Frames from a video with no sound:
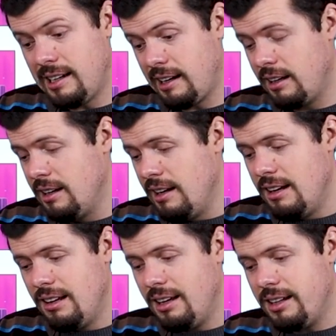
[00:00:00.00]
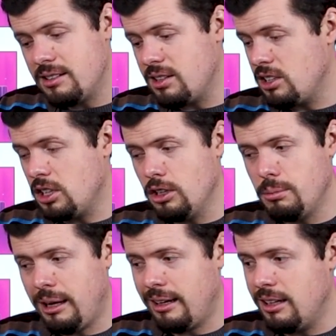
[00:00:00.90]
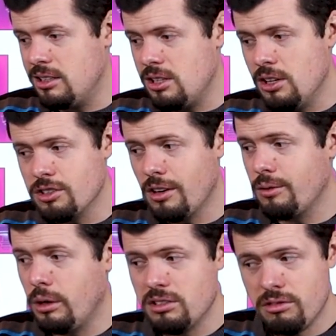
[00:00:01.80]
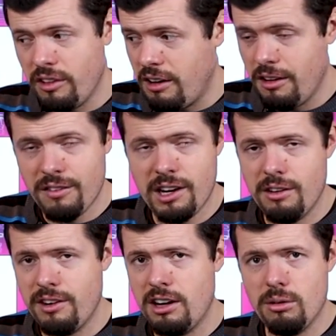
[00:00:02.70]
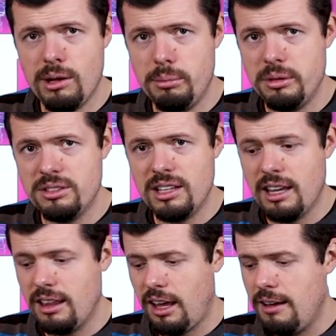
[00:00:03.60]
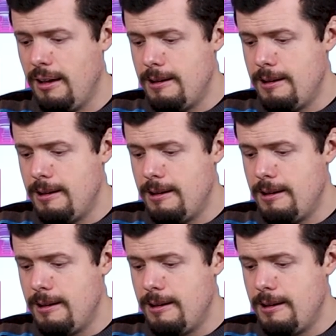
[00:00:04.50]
Like, it's such a good package. The software is very well put together.